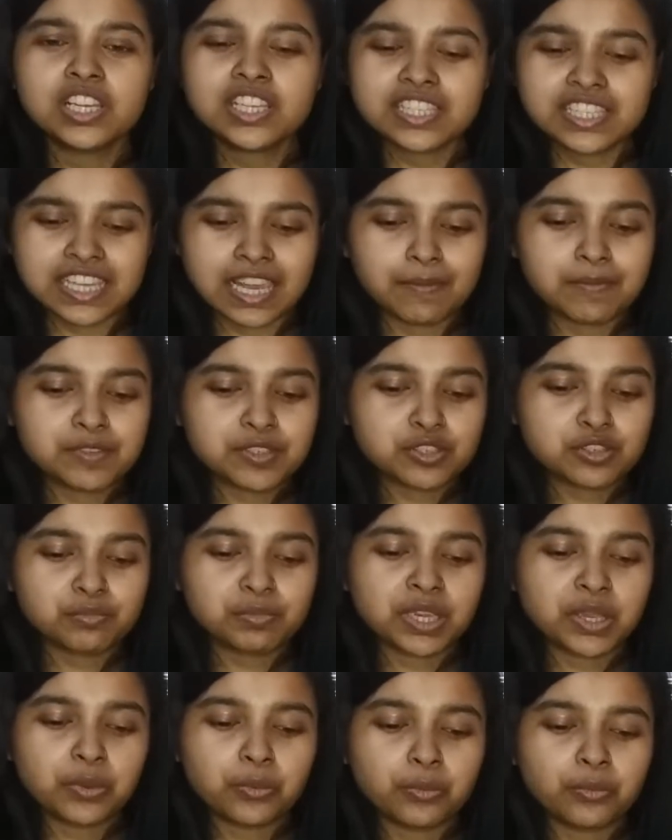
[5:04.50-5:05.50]
seems to
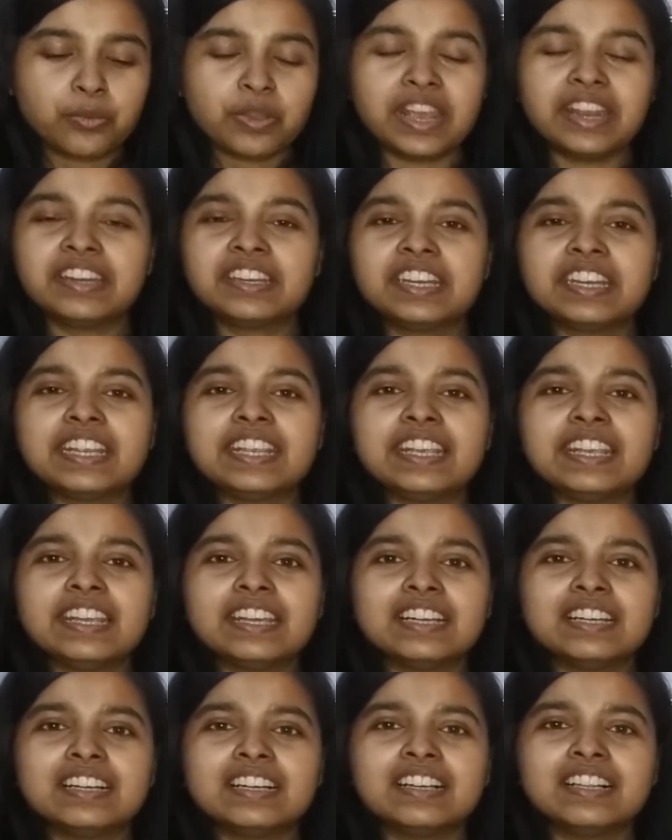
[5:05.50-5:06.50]
be very
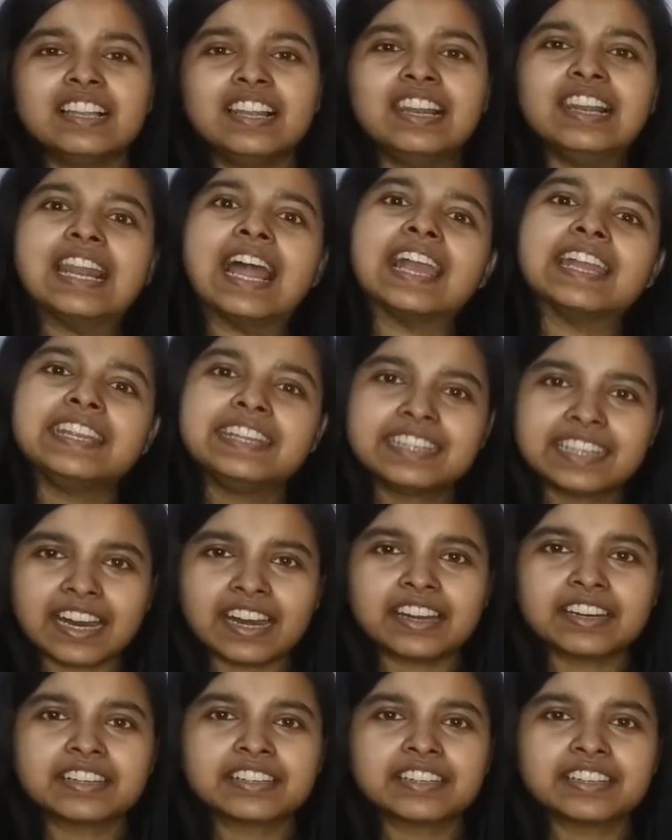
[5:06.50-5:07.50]

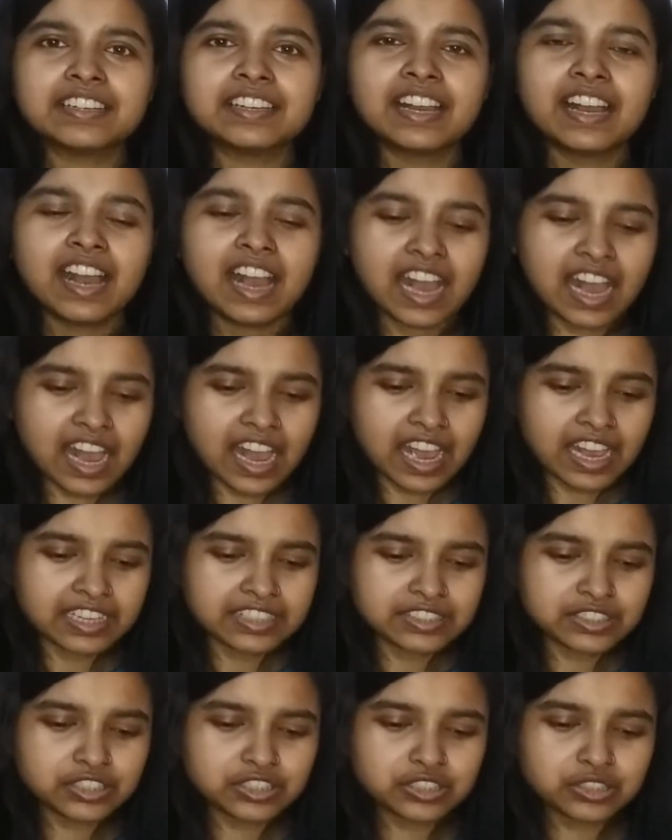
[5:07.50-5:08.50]
light-hearted. I
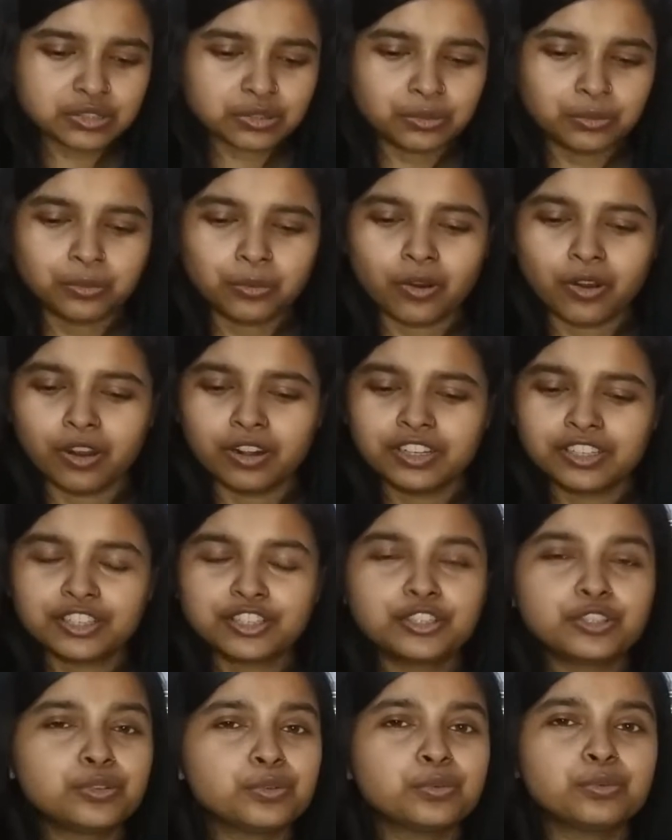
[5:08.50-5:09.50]
just want
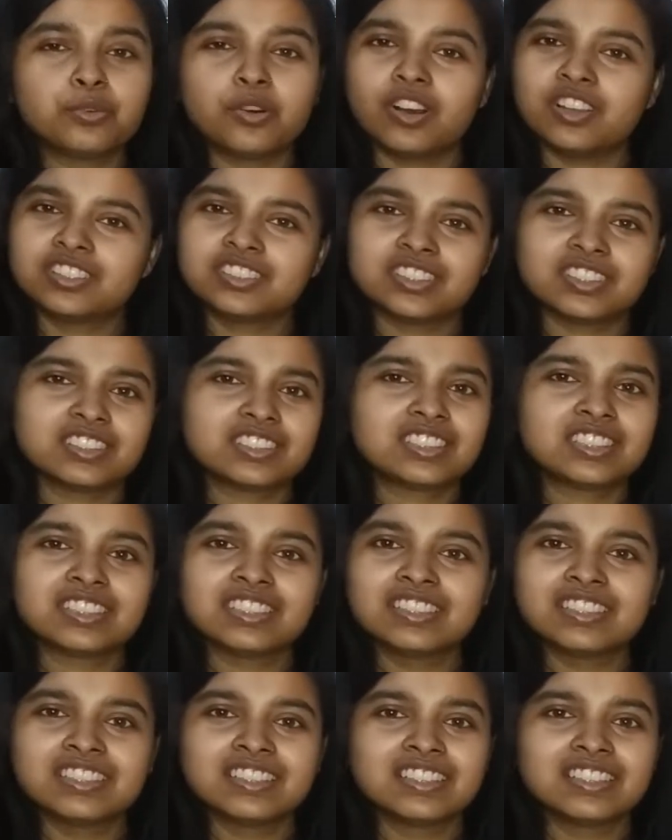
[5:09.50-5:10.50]
to watch it
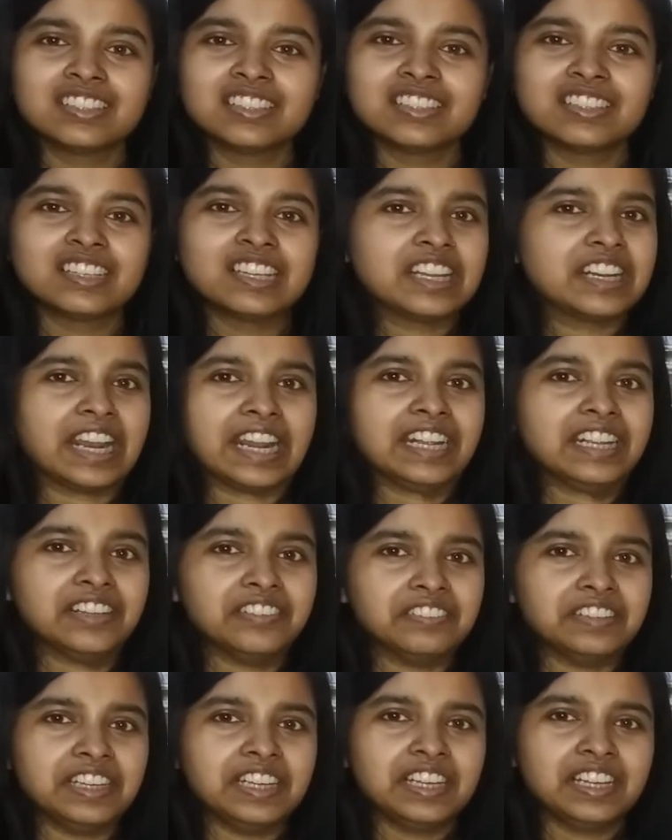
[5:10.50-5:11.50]
right
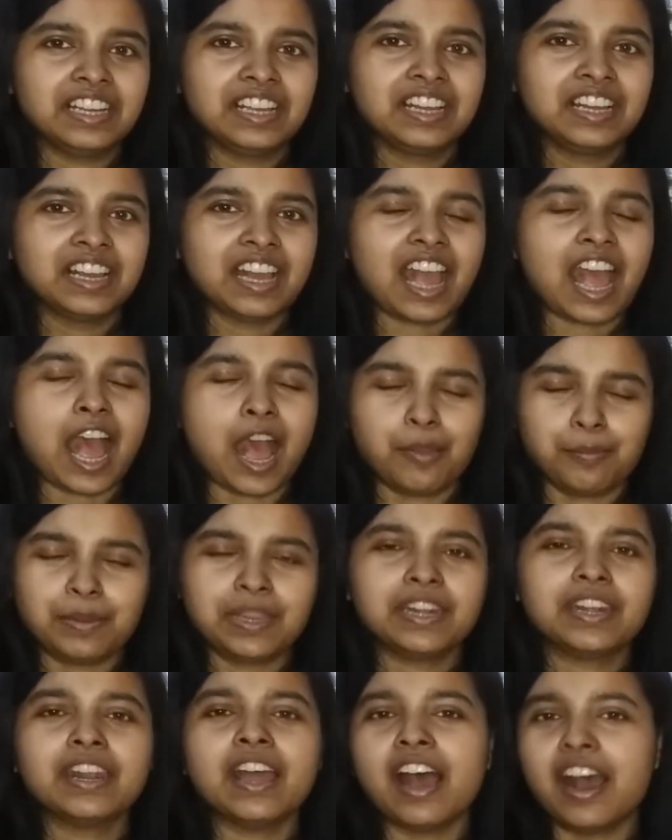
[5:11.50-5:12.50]
away. I
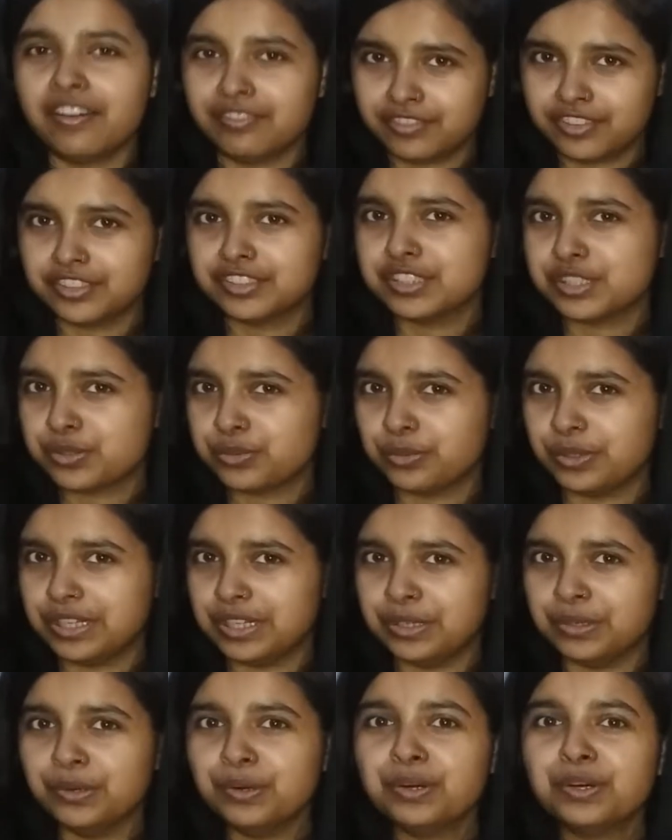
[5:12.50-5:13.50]
mean, after this
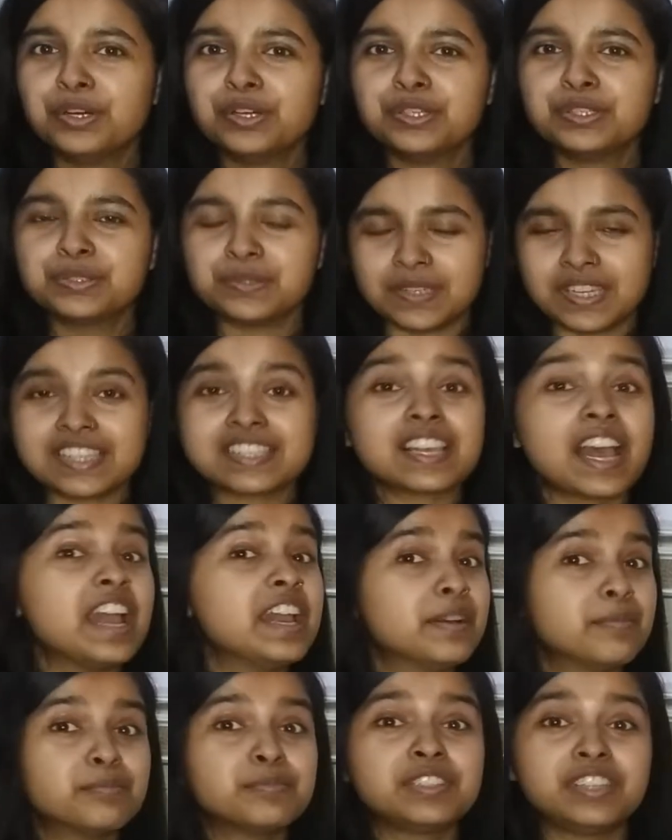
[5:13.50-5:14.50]
video. So yes, I
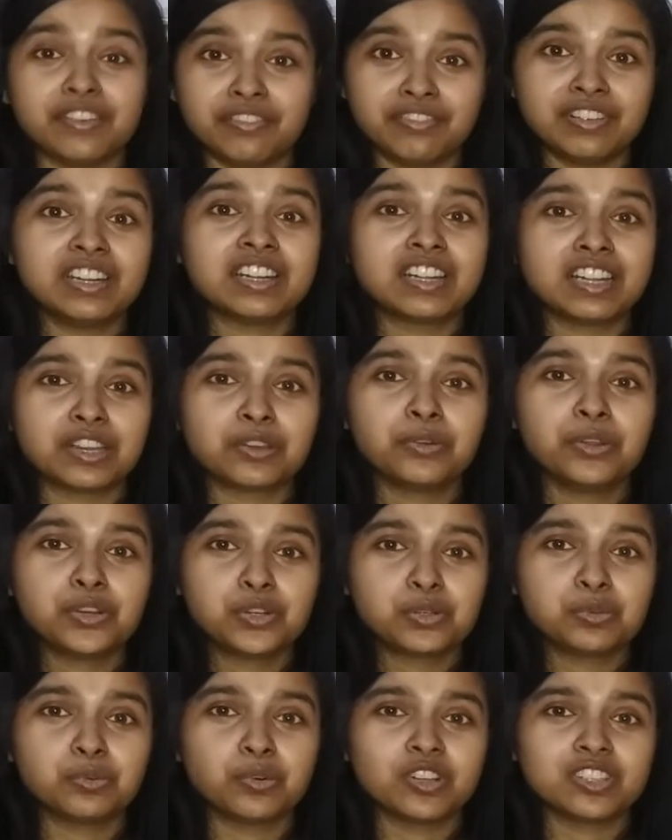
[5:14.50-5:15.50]
am definitely going
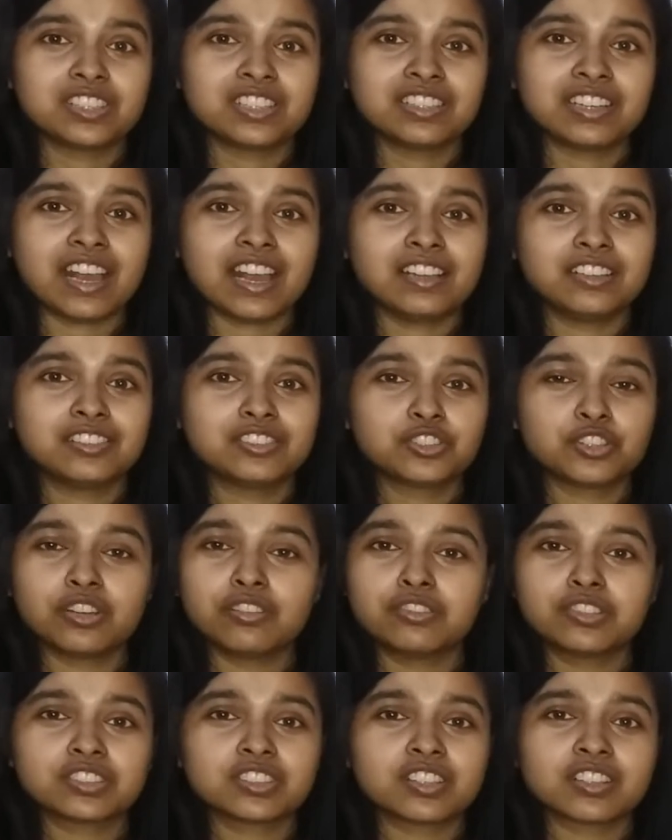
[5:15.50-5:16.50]
to watch it. And Joy
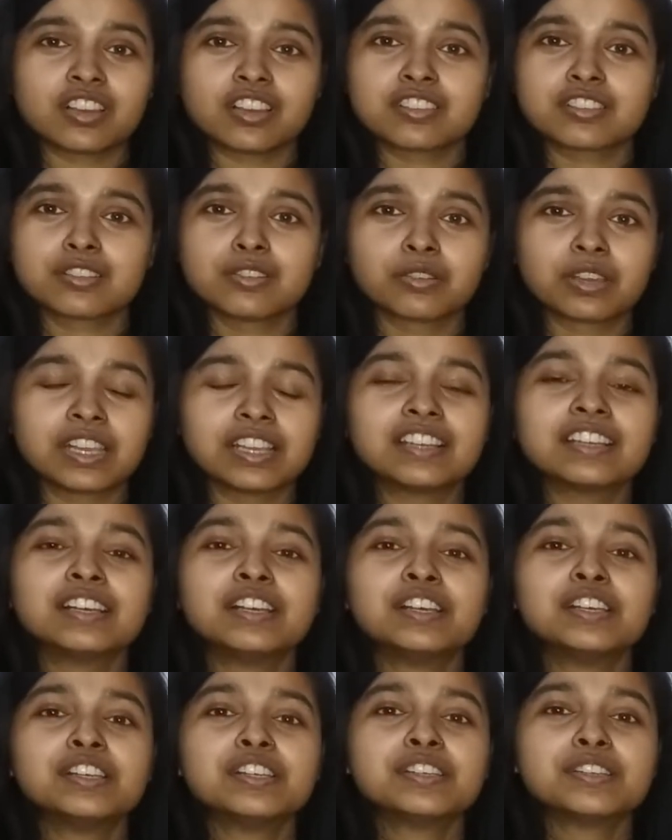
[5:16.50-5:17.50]
Woshik is looking
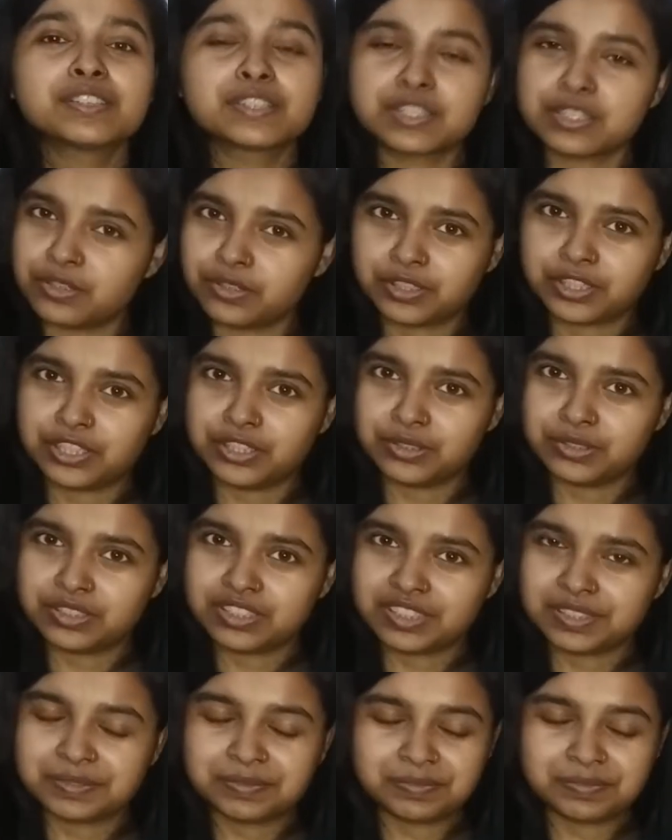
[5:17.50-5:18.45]
so cute.